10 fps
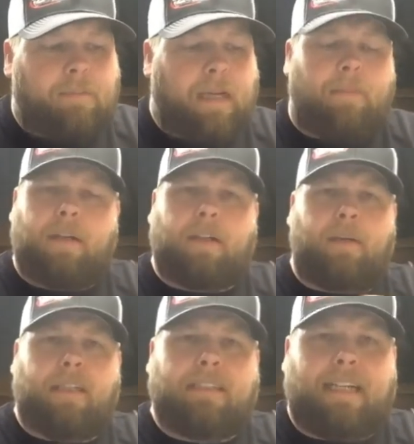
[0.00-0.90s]
but I'm going to go
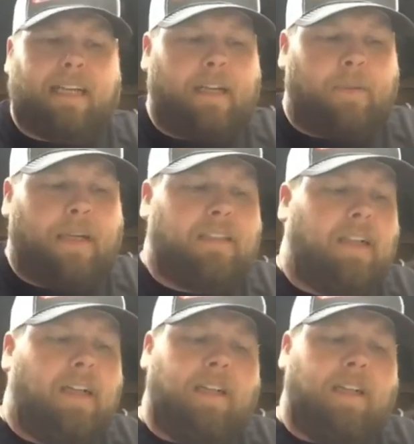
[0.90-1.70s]
ahead and say it anyways.